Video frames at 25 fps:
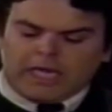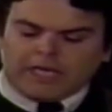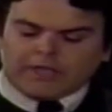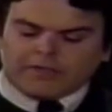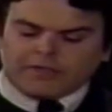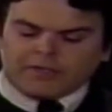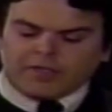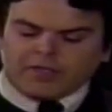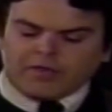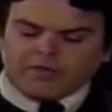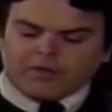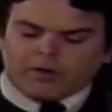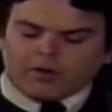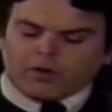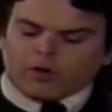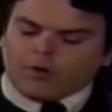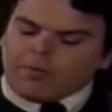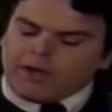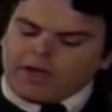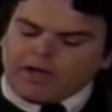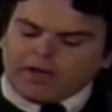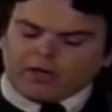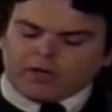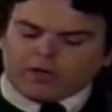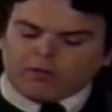the
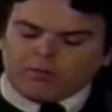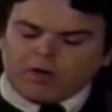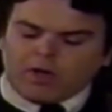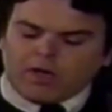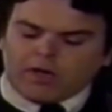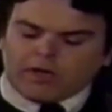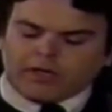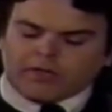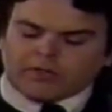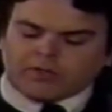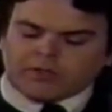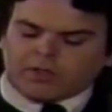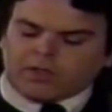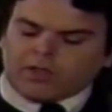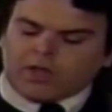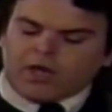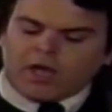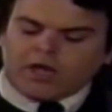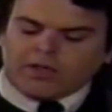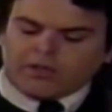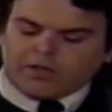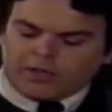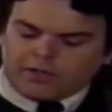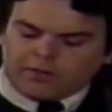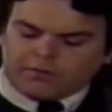chromatic harmonica is a
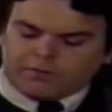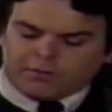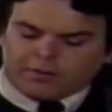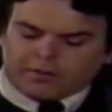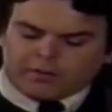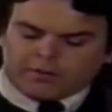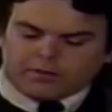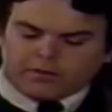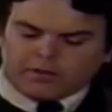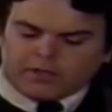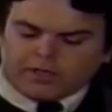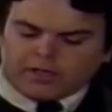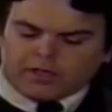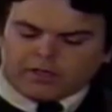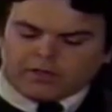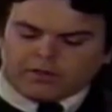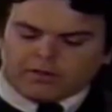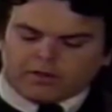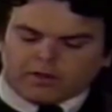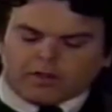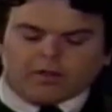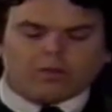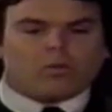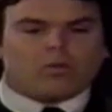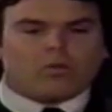lot different
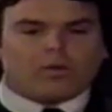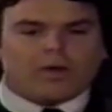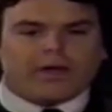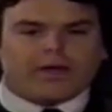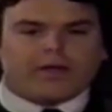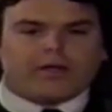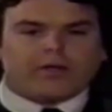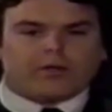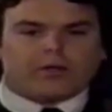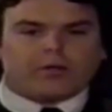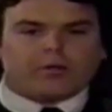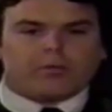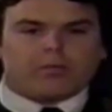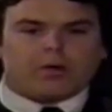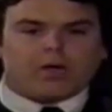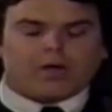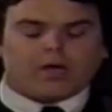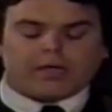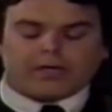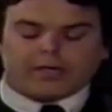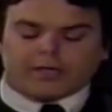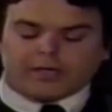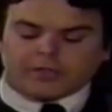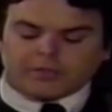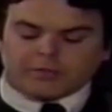than the regular
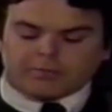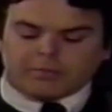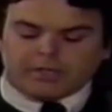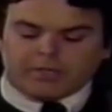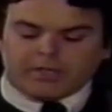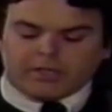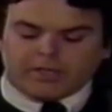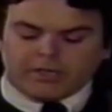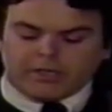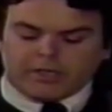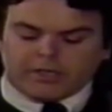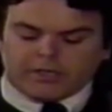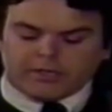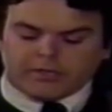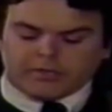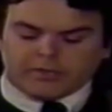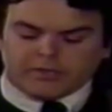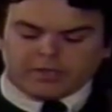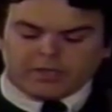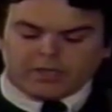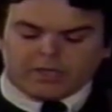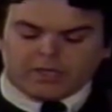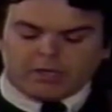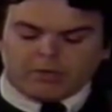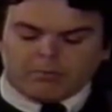harmonicas
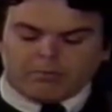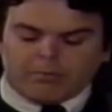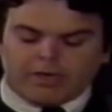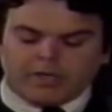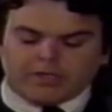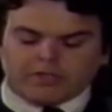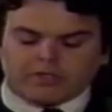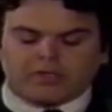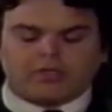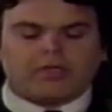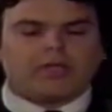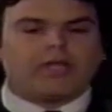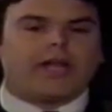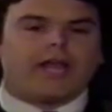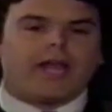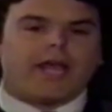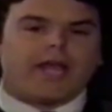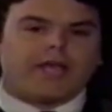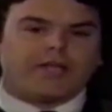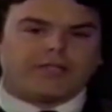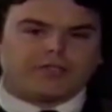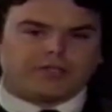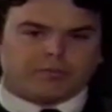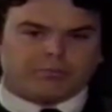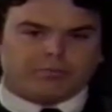because basically it
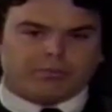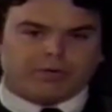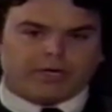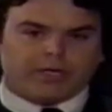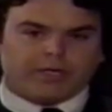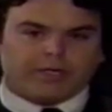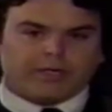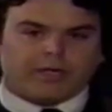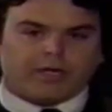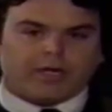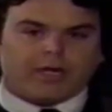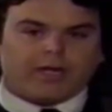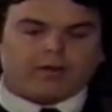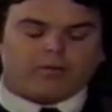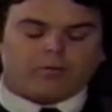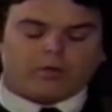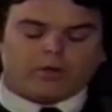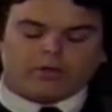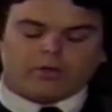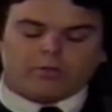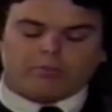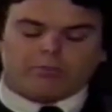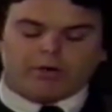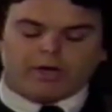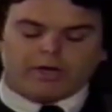has the button, and
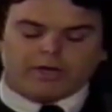what the